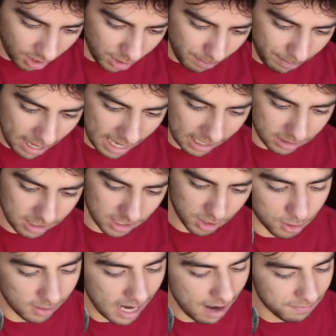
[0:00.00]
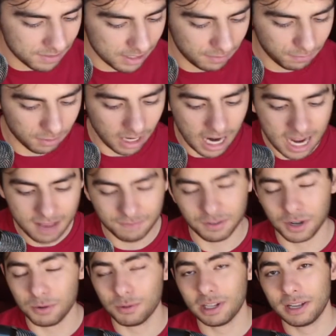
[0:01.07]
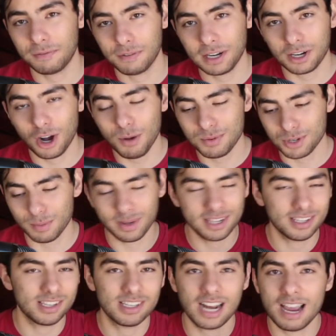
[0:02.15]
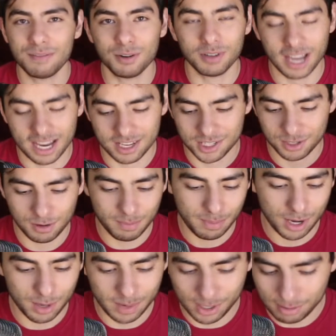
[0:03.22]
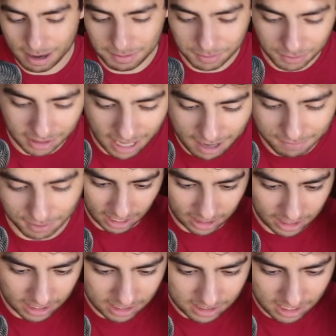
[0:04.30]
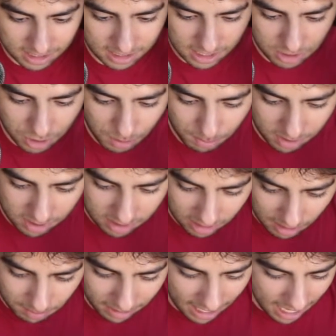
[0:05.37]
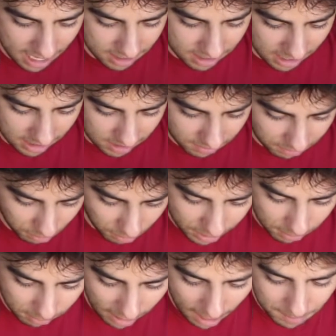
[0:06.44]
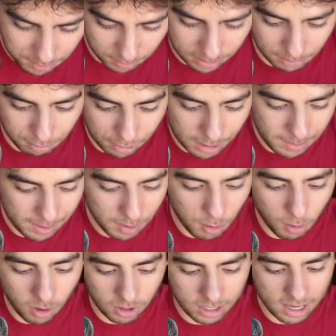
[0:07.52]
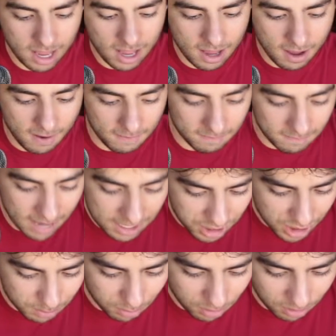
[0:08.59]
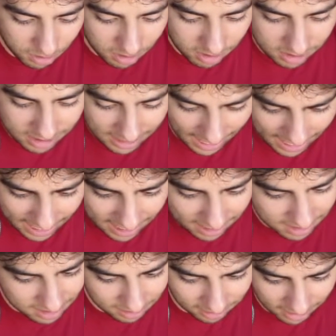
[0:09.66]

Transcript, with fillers: on the back it says crafted for iPhone. Well, I freaking hope so because it's an iPhone case, so it better be crafted for an iPhone. And then it says this super slim case is fully wrapped with a premium quality vegetable tanned